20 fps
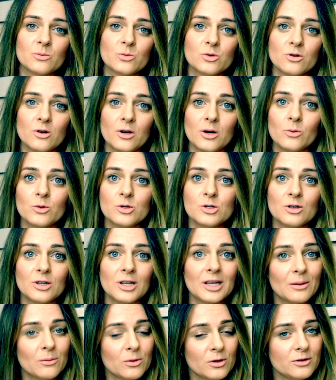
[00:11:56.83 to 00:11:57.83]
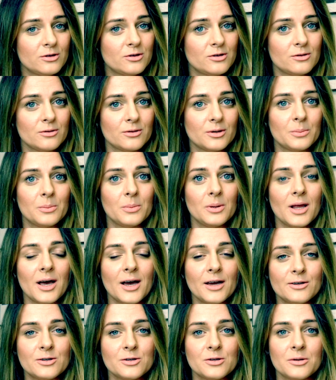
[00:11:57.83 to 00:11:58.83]
I'm sorry I was not able to
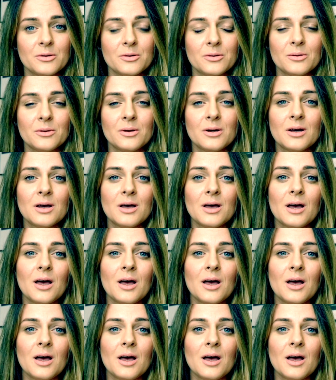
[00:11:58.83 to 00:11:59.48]
reply to you,